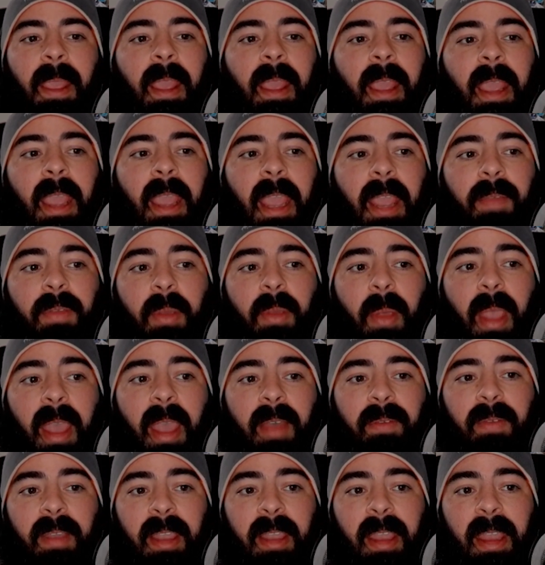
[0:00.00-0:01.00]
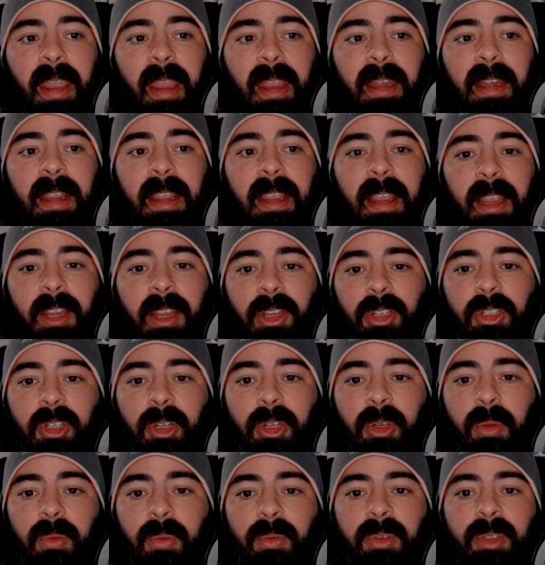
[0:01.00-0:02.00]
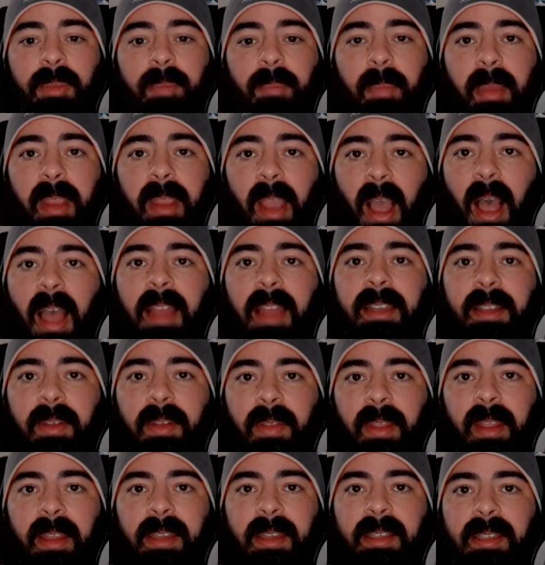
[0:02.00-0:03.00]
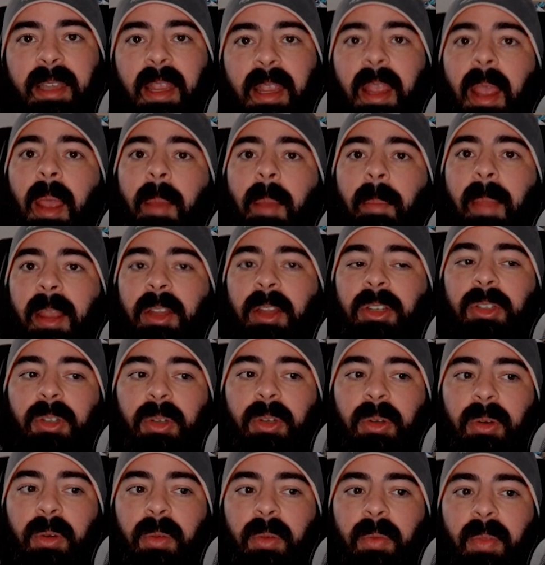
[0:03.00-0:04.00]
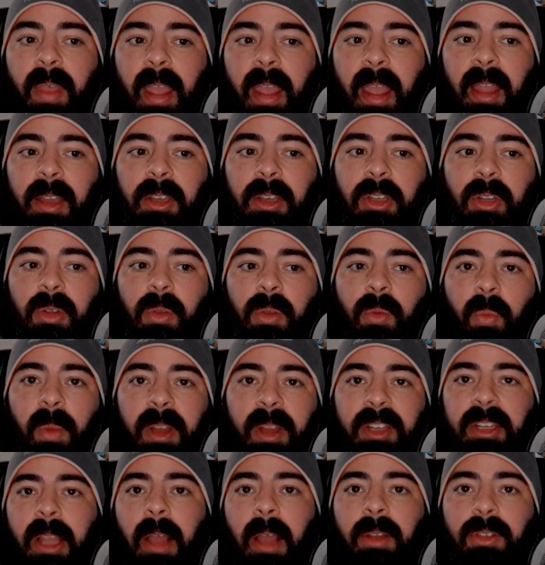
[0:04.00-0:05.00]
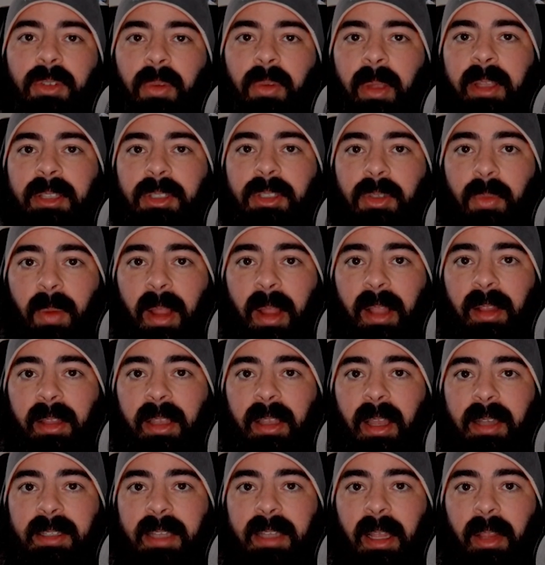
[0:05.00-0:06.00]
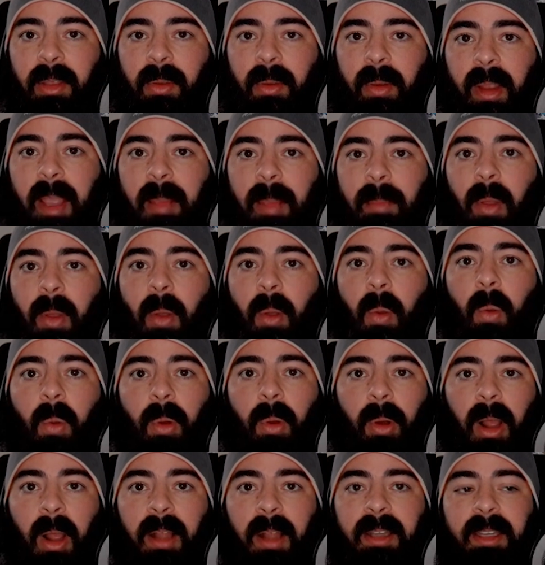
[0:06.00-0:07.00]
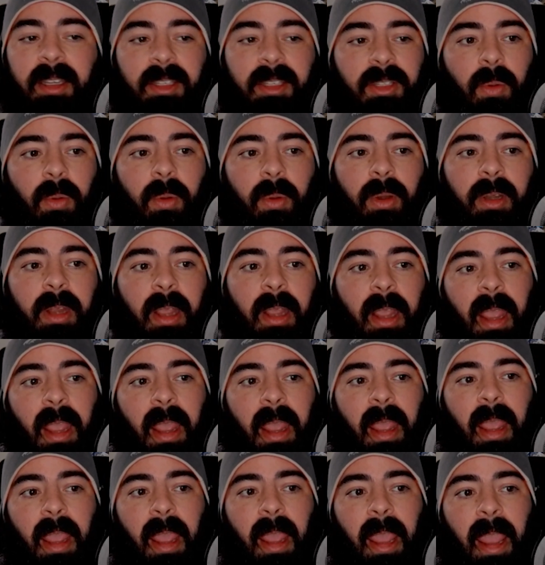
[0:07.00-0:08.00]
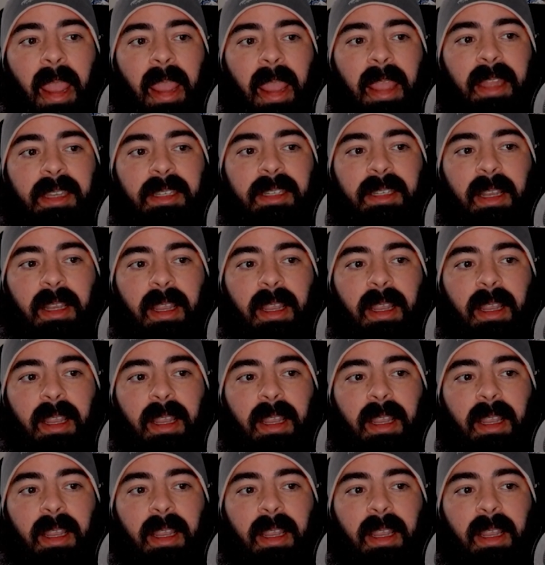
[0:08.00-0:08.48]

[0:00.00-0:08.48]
If you have any issues beyond this, make sure that you reach out to us directly on Telegram or on Discord, and